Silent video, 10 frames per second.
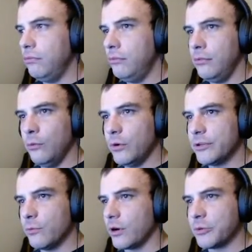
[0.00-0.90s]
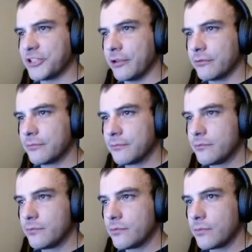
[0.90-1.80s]
Where was I?
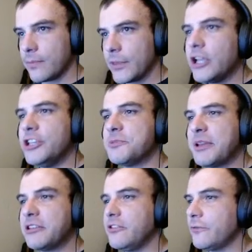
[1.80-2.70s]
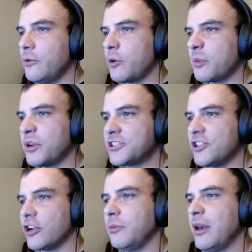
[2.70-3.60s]
You spend a few more minutes
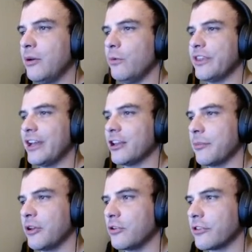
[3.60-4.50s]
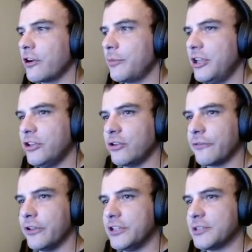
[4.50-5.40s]
talking with Attic about your therapy and your
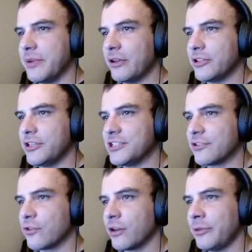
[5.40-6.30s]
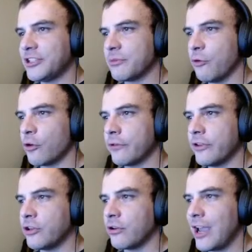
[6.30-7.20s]
feelings about it. He's incredibly supportive,
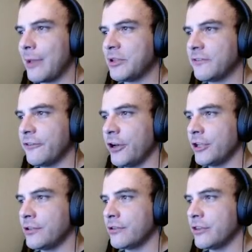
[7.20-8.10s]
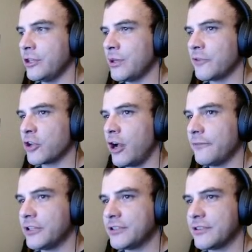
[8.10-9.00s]
and you're happy to find that you have a
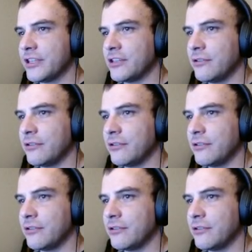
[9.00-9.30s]
confidant that